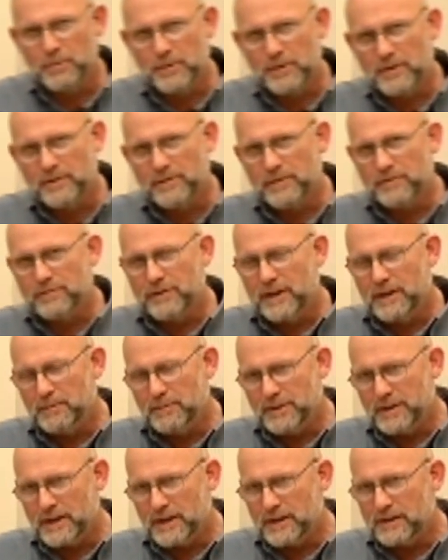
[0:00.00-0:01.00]
of the
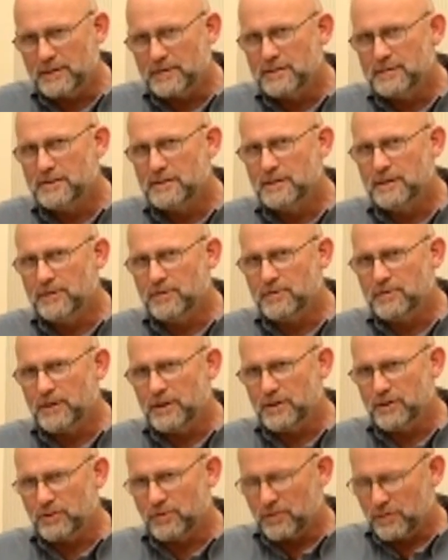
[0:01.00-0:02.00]
family is a
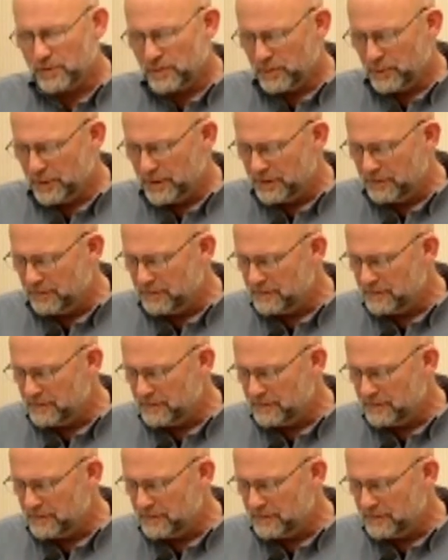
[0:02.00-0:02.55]
very useful one.